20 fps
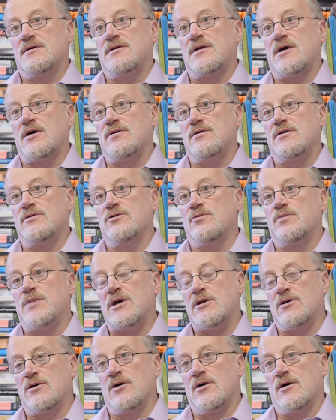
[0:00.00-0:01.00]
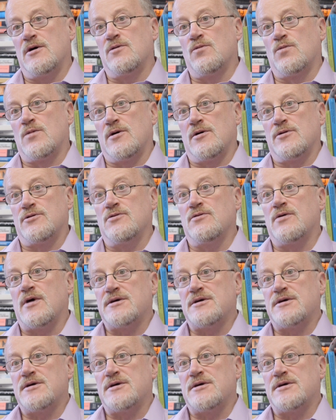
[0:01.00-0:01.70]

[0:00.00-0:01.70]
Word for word: Now, in the Bitcoin world, your